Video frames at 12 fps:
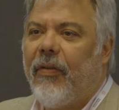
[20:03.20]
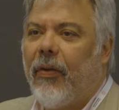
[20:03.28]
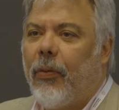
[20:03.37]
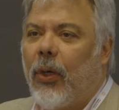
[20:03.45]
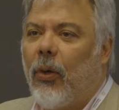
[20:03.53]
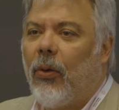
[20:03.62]
if I
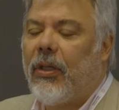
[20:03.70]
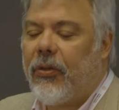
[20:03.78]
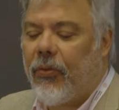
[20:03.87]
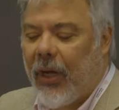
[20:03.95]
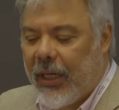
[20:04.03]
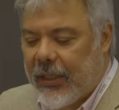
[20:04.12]
recall
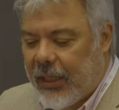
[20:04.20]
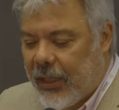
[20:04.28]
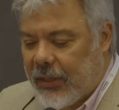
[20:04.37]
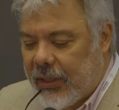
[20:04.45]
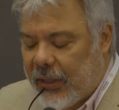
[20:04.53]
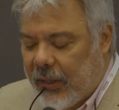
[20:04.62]
it right,
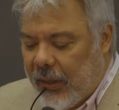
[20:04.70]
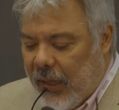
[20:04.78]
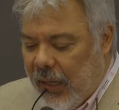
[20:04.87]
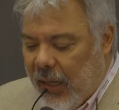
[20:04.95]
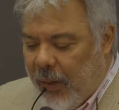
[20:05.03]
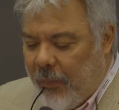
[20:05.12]
article
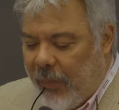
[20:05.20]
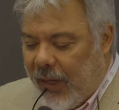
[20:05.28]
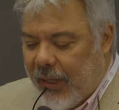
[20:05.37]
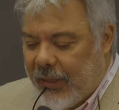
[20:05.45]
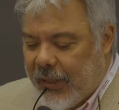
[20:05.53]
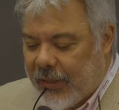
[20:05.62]

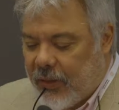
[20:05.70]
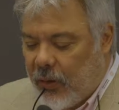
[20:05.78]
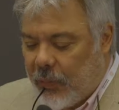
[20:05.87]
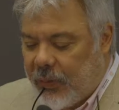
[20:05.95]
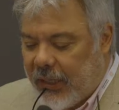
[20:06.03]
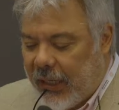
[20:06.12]
by
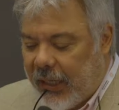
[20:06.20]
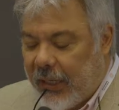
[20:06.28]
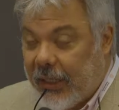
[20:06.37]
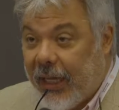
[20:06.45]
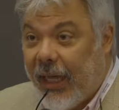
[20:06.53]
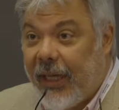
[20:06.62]
Dasgupta
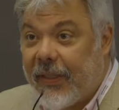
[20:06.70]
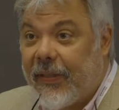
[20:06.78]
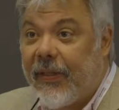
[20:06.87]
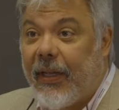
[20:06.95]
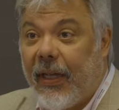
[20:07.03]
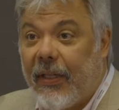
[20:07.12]
and
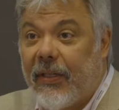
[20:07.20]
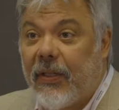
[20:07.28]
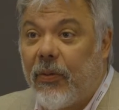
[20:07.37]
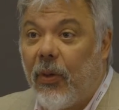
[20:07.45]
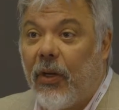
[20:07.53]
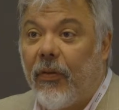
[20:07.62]
Cates. Cates
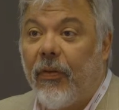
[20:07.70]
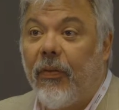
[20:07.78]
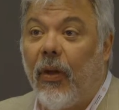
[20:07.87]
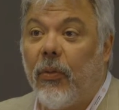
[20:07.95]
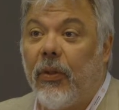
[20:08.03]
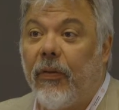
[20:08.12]
is one of the
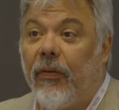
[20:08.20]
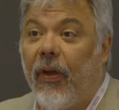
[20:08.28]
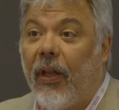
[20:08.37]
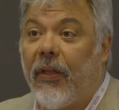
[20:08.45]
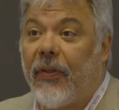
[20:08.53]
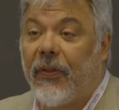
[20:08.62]
founder
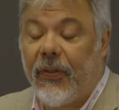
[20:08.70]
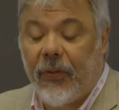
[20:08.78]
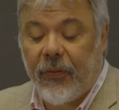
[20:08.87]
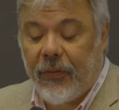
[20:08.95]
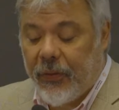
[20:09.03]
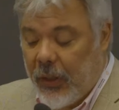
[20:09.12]
fathers
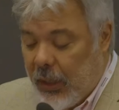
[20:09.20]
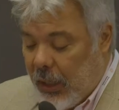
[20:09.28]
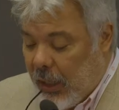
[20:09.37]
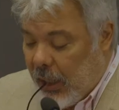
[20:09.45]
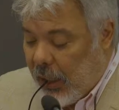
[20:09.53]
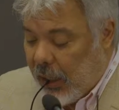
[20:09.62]
of
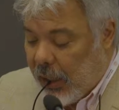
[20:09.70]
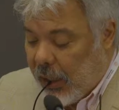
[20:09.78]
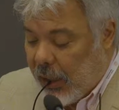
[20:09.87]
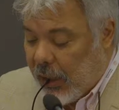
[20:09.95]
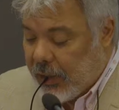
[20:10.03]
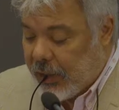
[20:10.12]

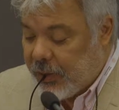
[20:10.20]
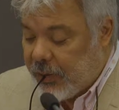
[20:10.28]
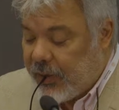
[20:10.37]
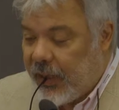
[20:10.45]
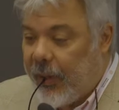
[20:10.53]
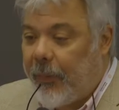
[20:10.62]
the
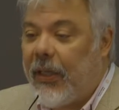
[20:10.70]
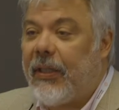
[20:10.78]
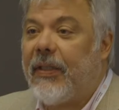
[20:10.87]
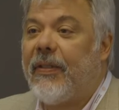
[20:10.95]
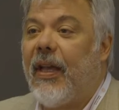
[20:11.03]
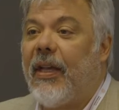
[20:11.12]

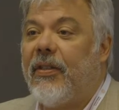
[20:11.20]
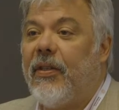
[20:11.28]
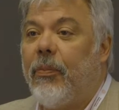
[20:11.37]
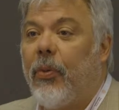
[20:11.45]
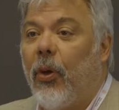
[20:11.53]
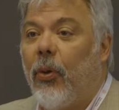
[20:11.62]
sustainability science
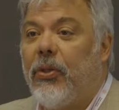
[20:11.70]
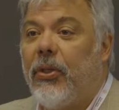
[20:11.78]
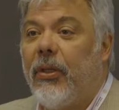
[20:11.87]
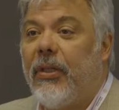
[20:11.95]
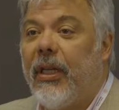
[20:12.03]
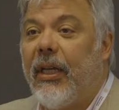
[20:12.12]

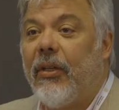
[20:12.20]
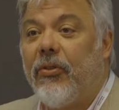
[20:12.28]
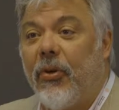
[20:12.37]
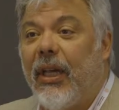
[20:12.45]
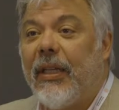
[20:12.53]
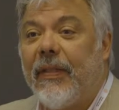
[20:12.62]
approach. They
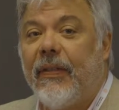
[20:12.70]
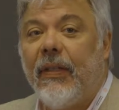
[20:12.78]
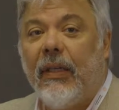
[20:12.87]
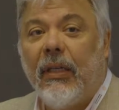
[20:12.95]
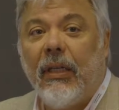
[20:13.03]
address